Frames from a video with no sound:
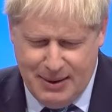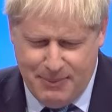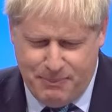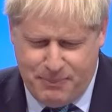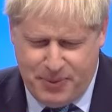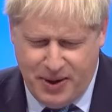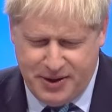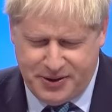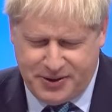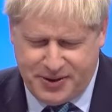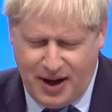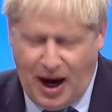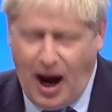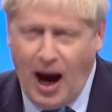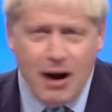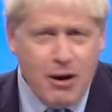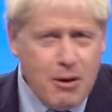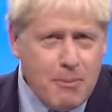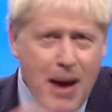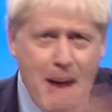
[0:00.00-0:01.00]
But I
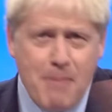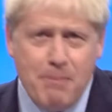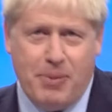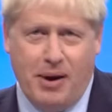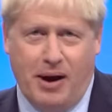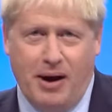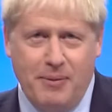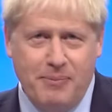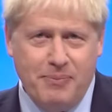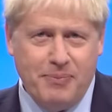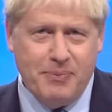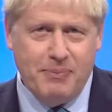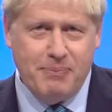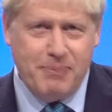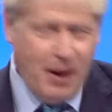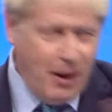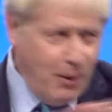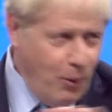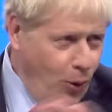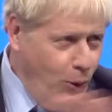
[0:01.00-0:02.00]
remember,
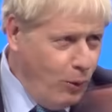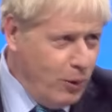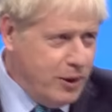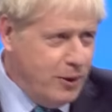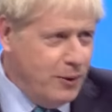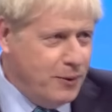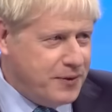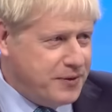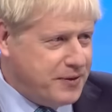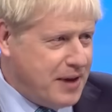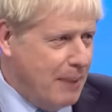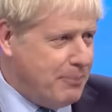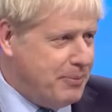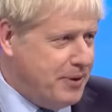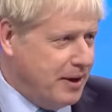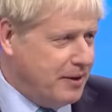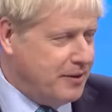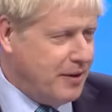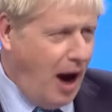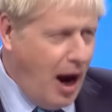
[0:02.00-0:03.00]
but all you
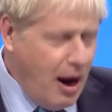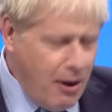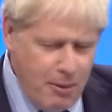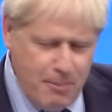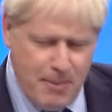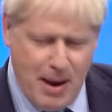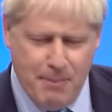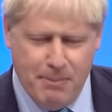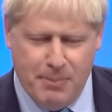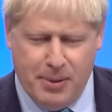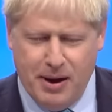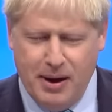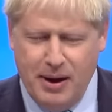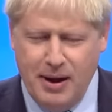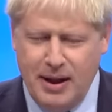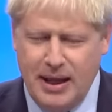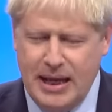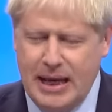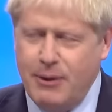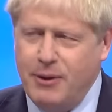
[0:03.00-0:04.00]
skeptics, I remember
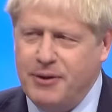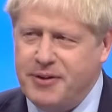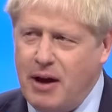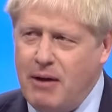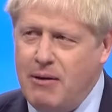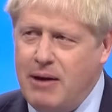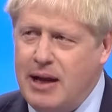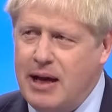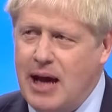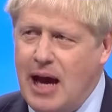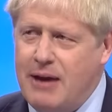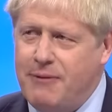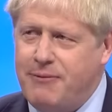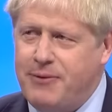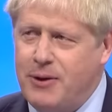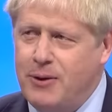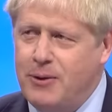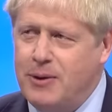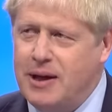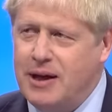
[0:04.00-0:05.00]
it was only a
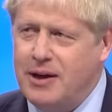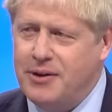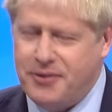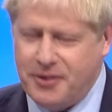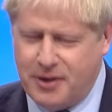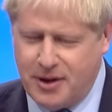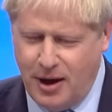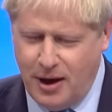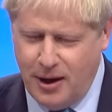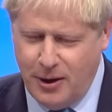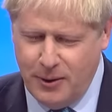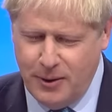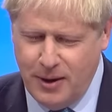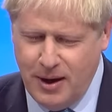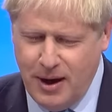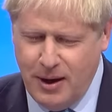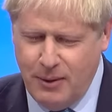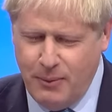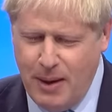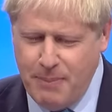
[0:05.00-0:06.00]
few years ago
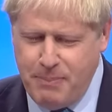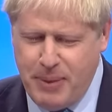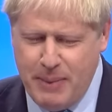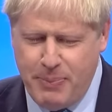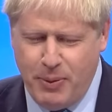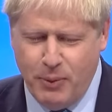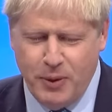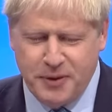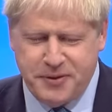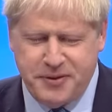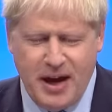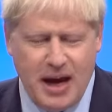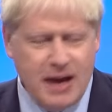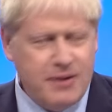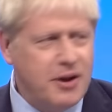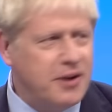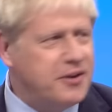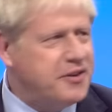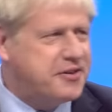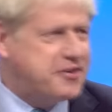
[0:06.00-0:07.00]
when people were saying
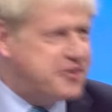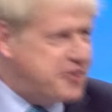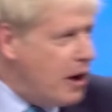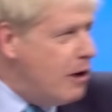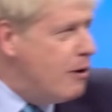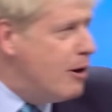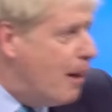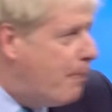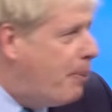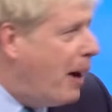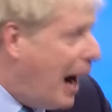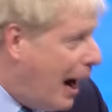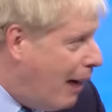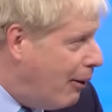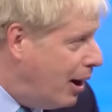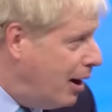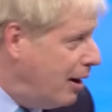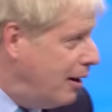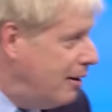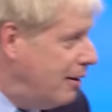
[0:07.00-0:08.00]
that solar
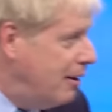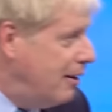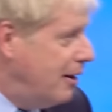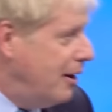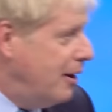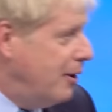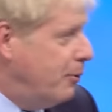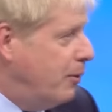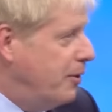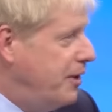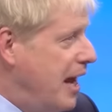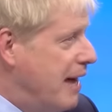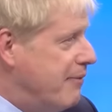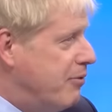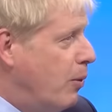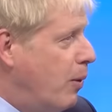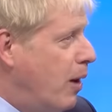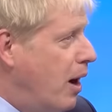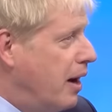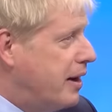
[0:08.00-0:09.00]
power would never
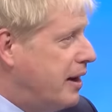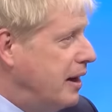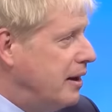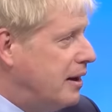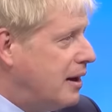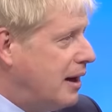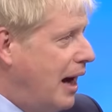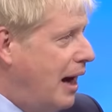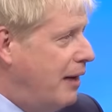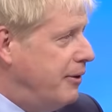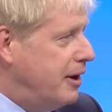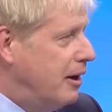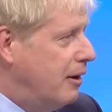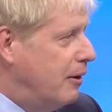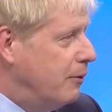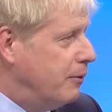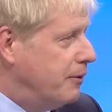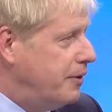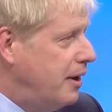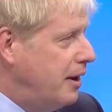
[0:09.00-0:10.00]
work in cloudy
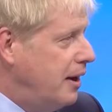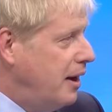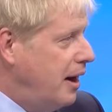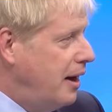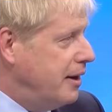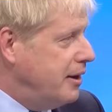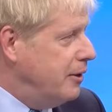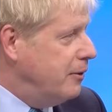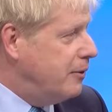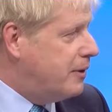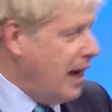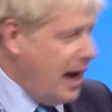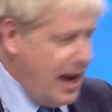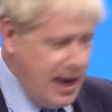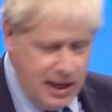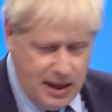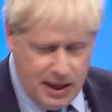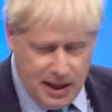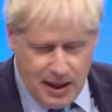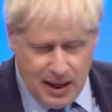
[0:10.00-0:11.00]
old U K.